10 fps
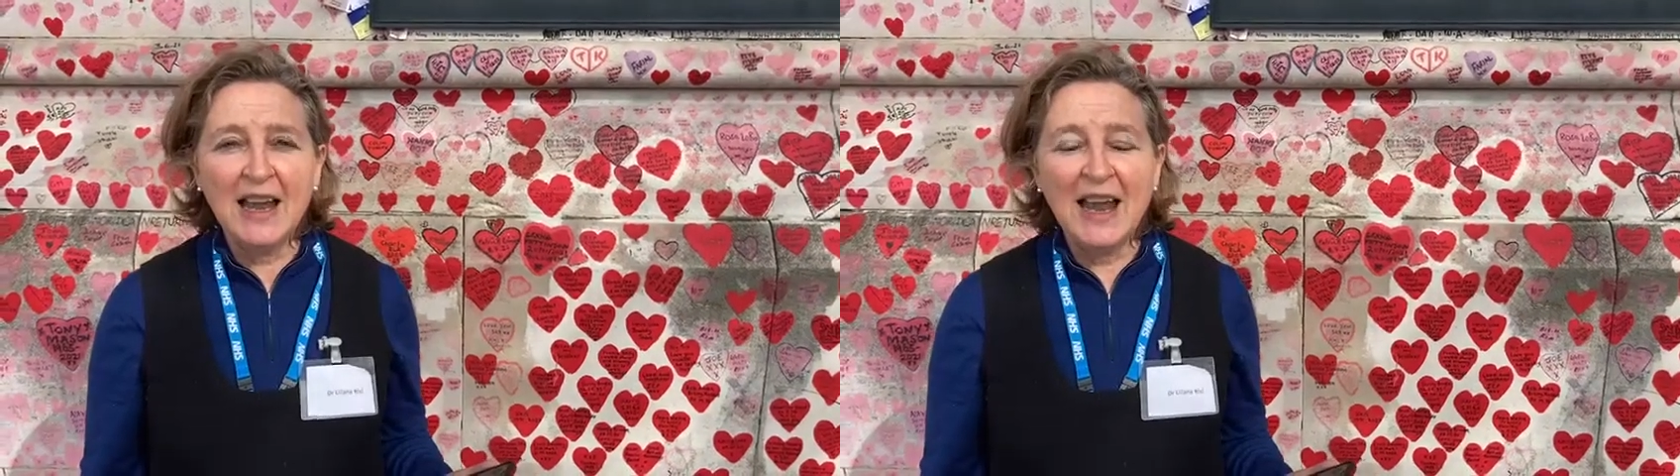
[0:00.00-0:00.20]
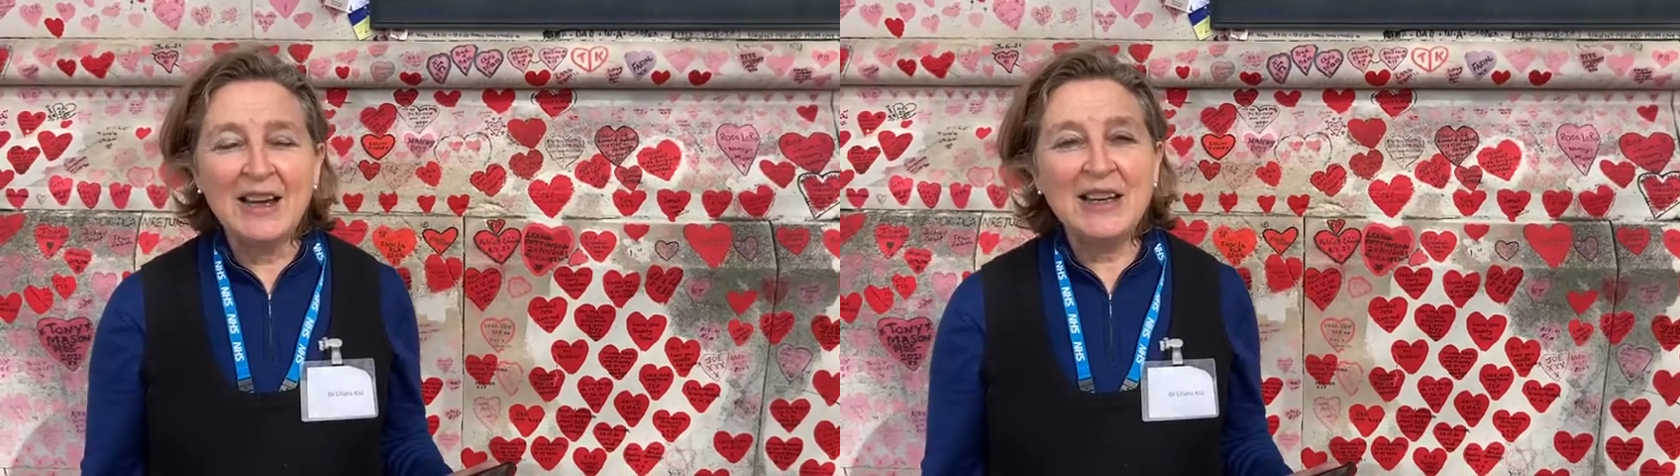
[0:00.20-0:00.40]

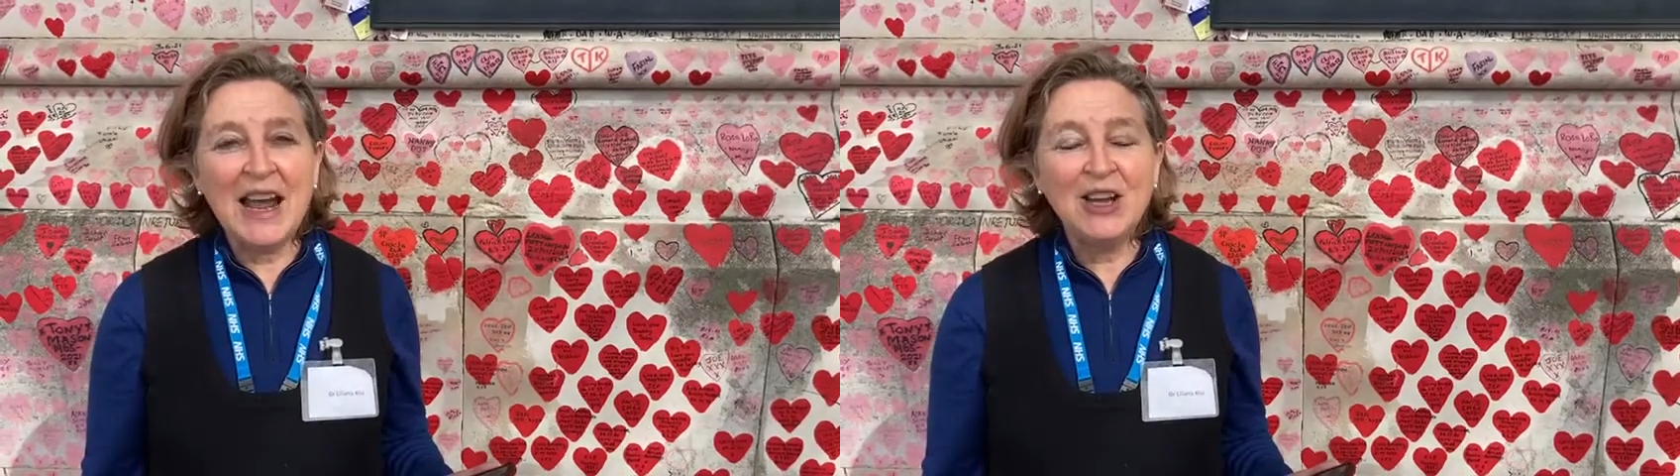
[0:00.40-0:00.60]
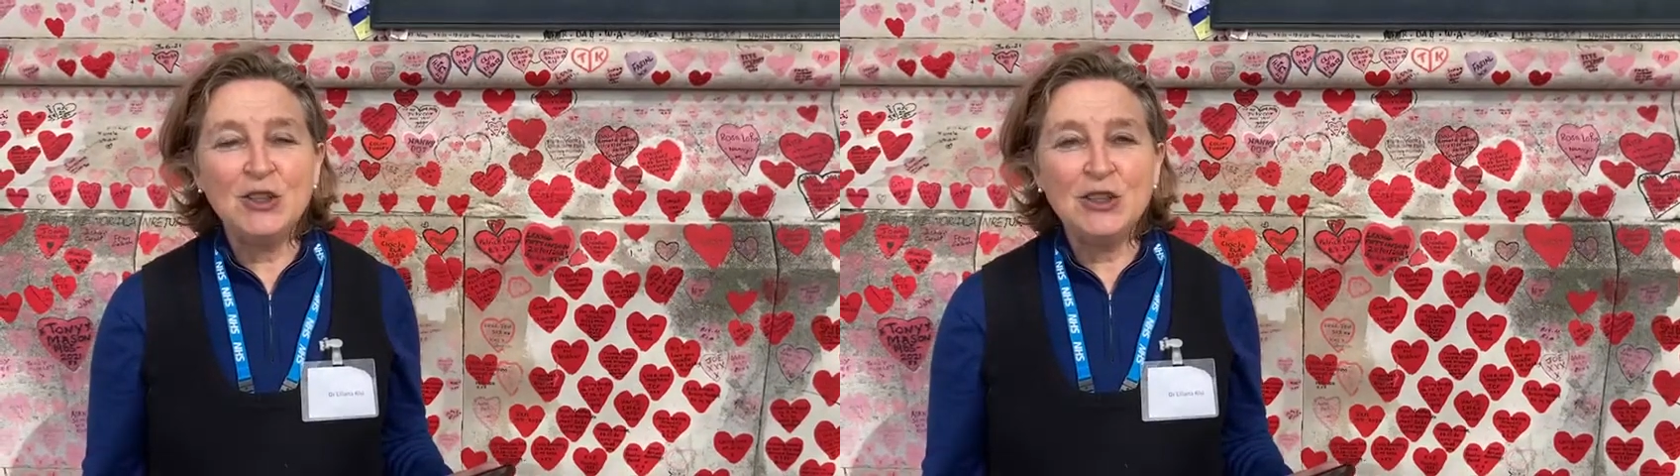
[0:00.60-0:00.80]
And I'd
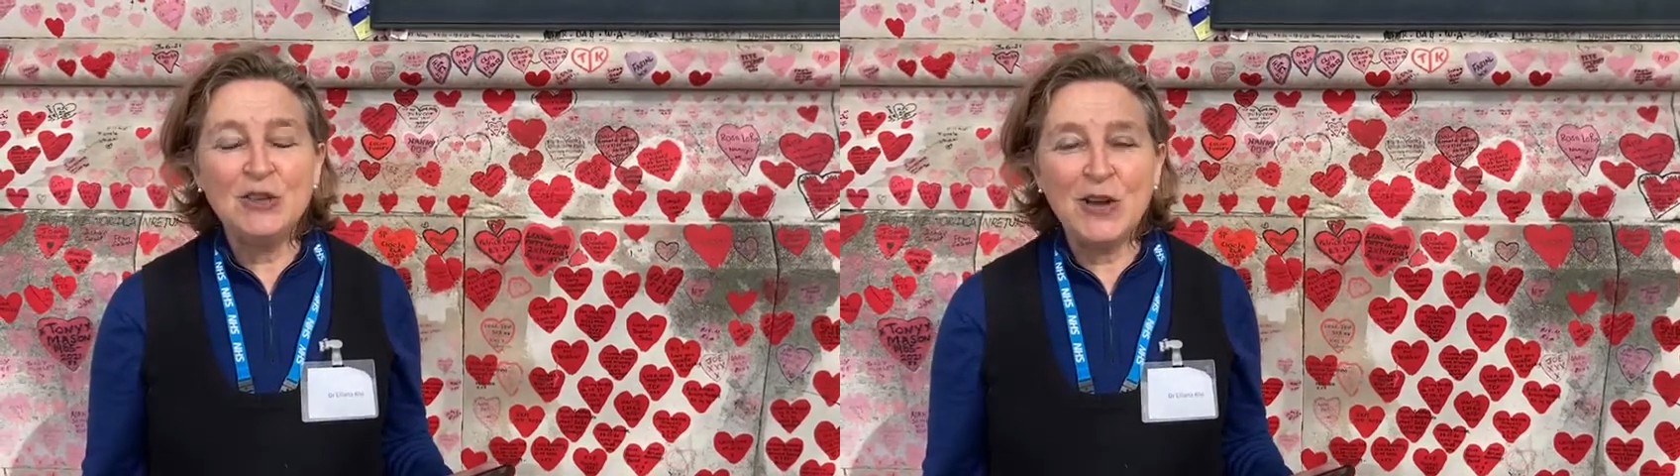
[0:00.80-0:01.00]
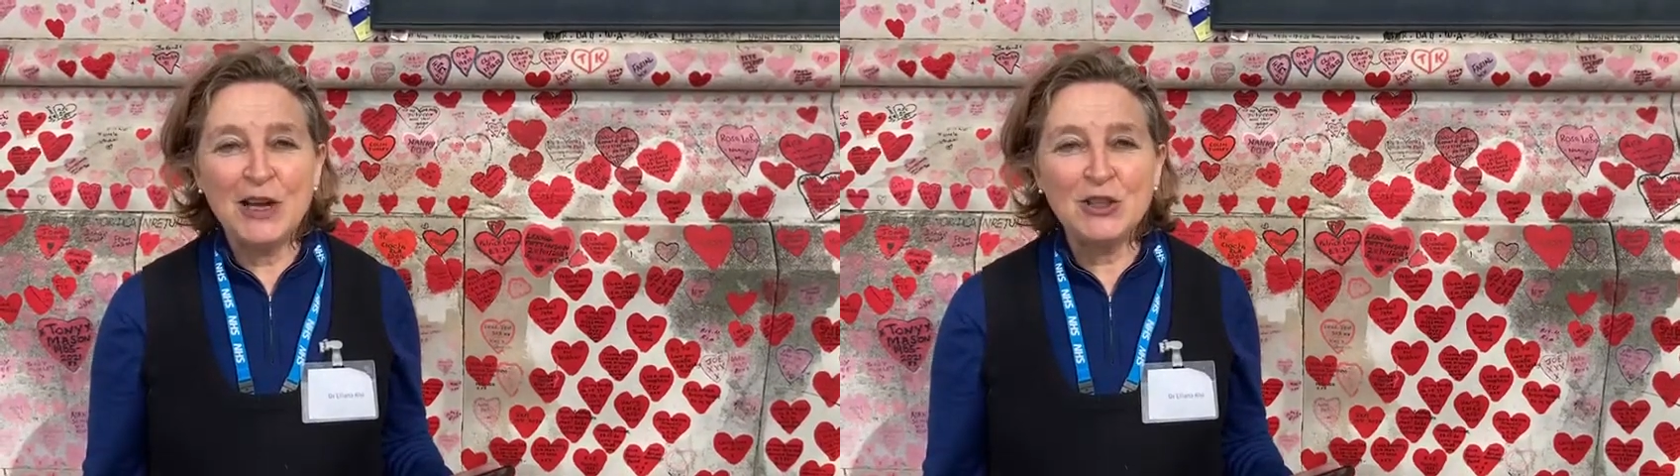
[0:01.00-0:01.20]
like to
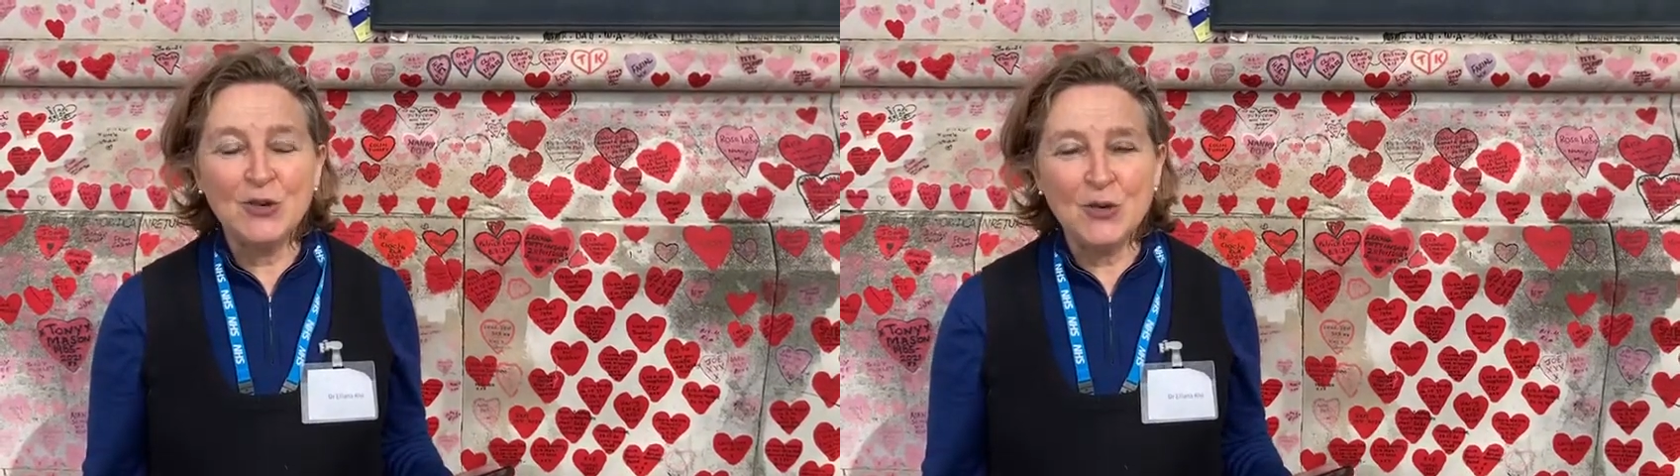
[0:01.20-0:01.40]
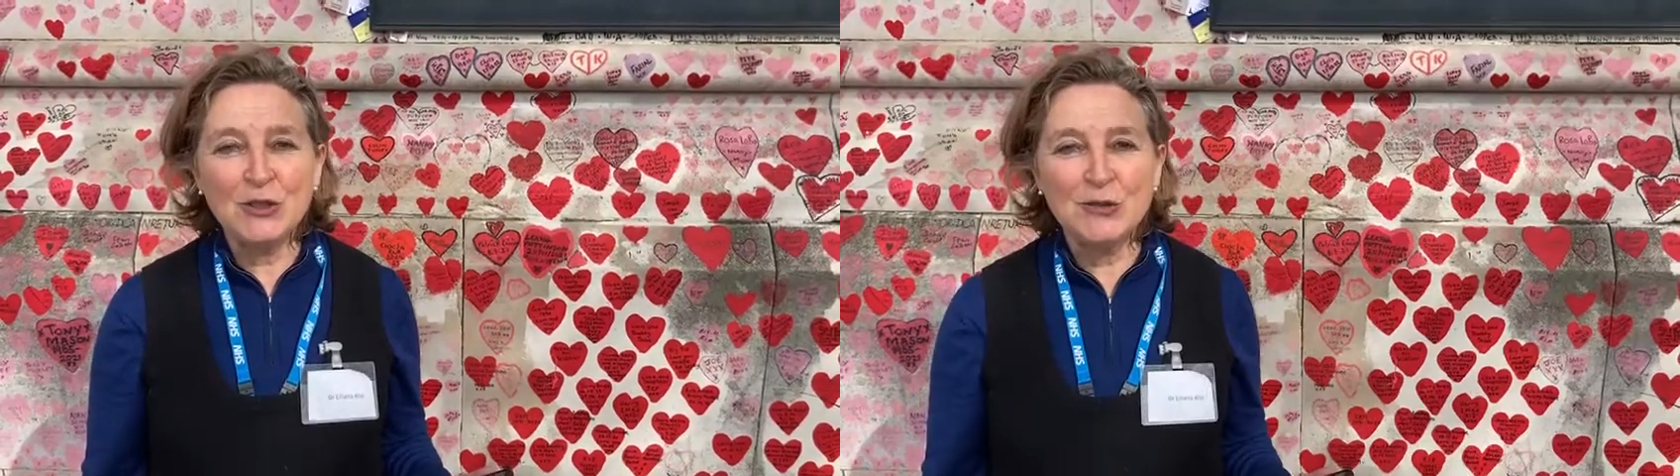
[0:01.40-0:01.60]
invite you
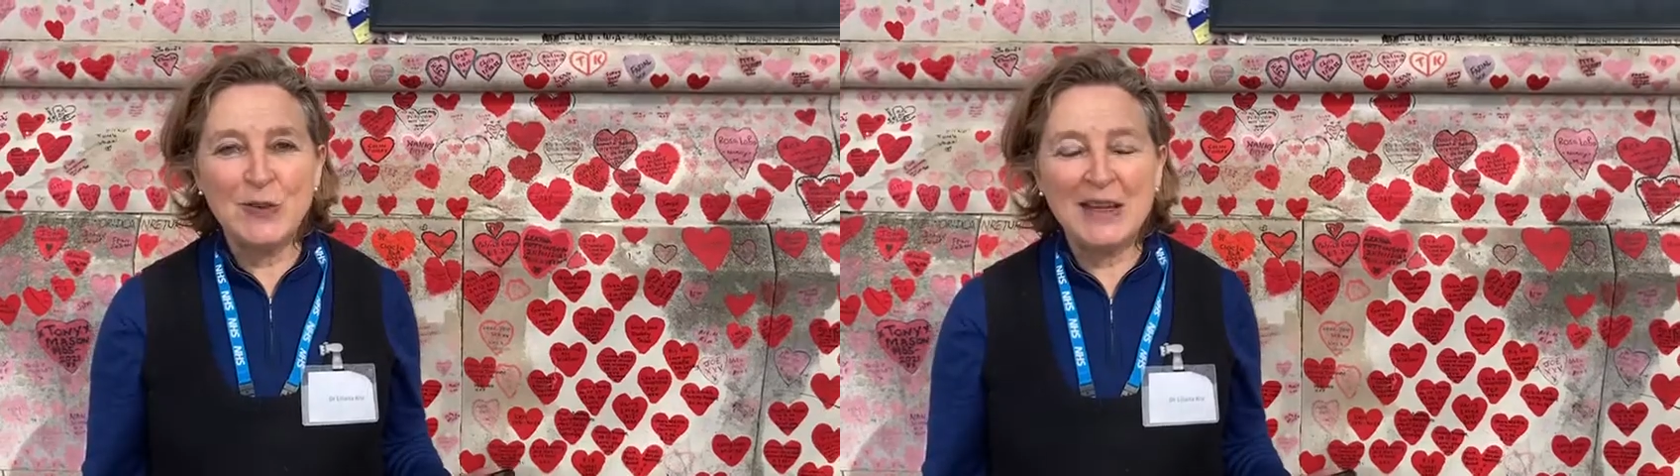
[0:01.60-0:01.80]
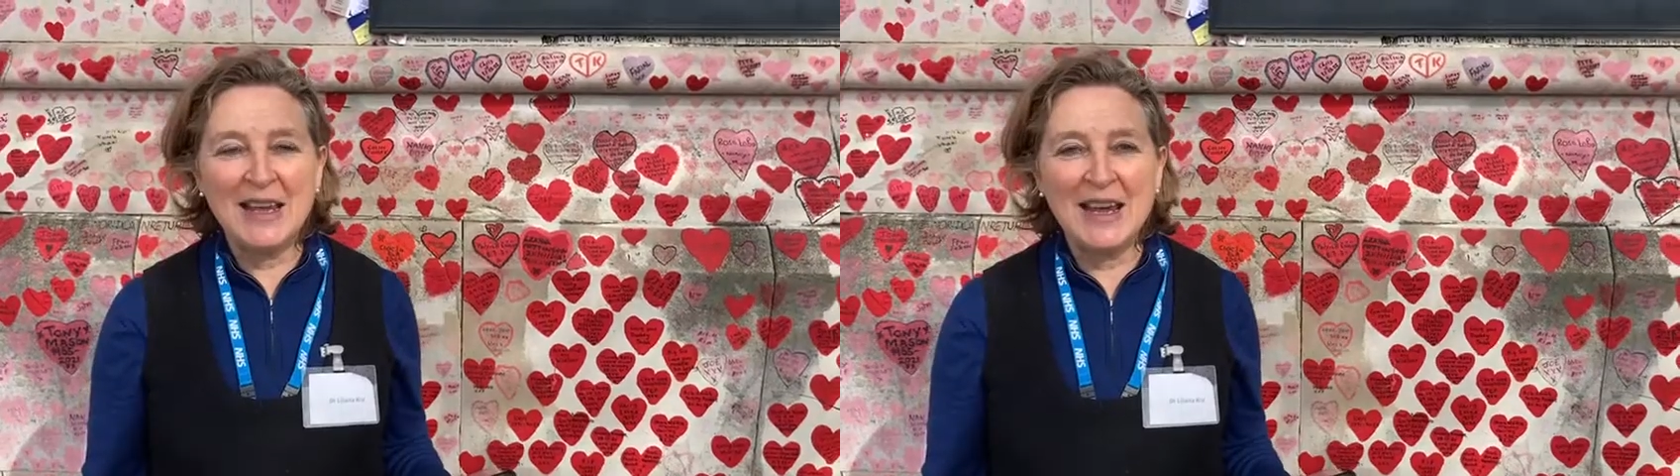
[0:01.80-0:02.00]
all to
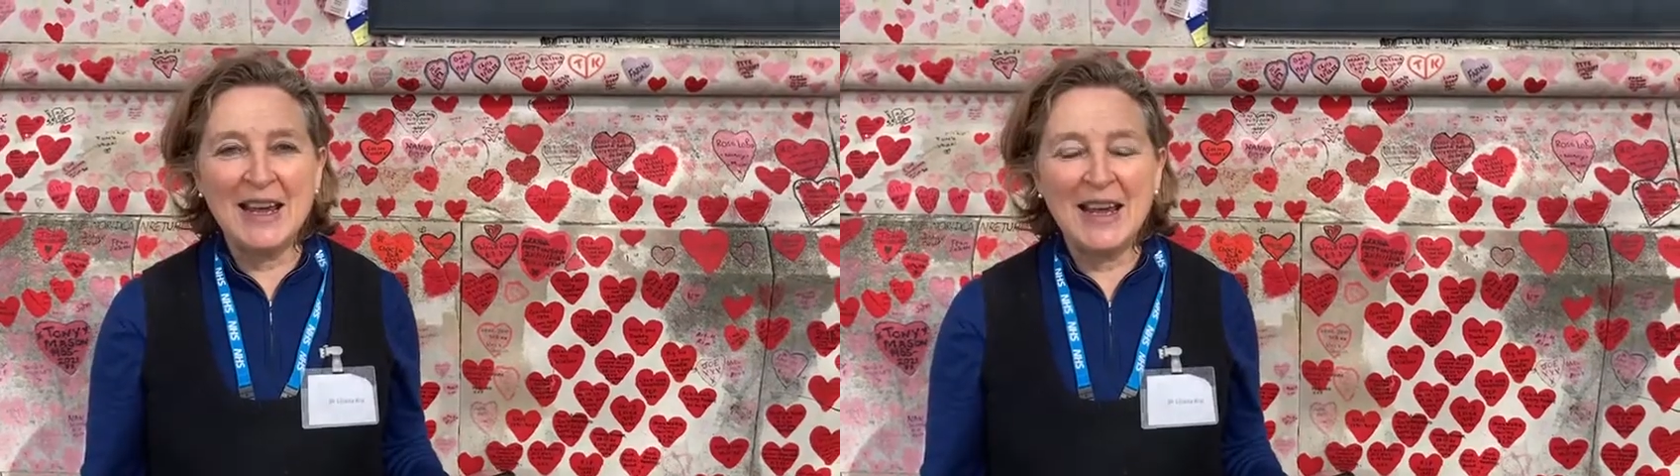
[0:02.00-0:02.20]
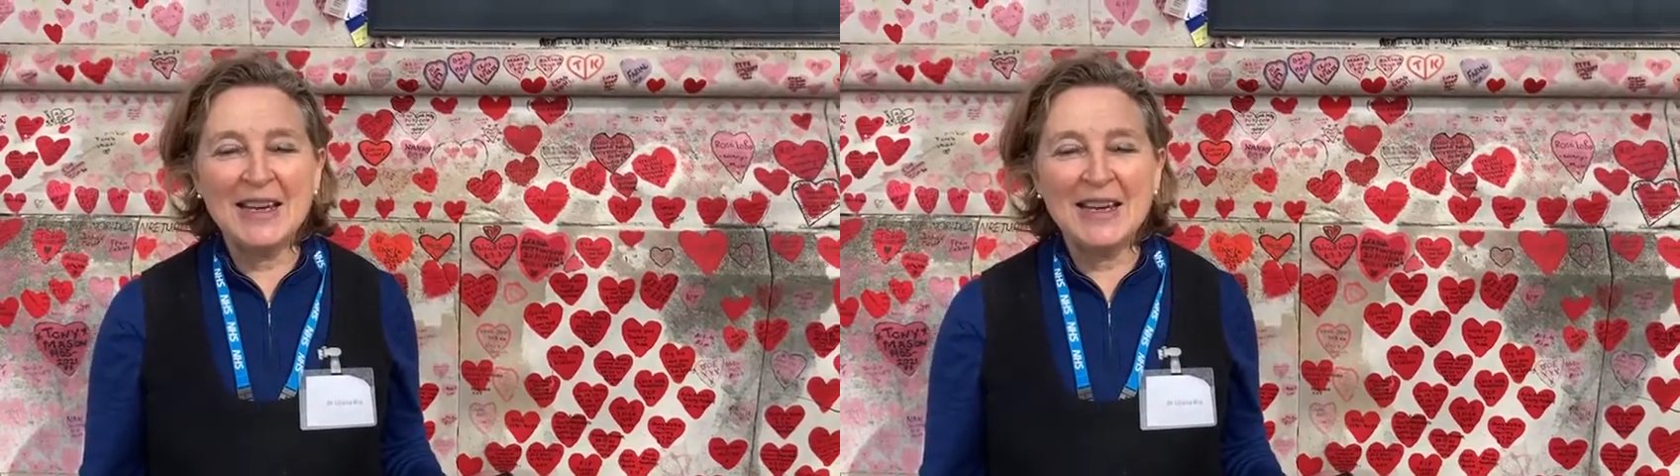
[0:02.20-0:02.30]
be there.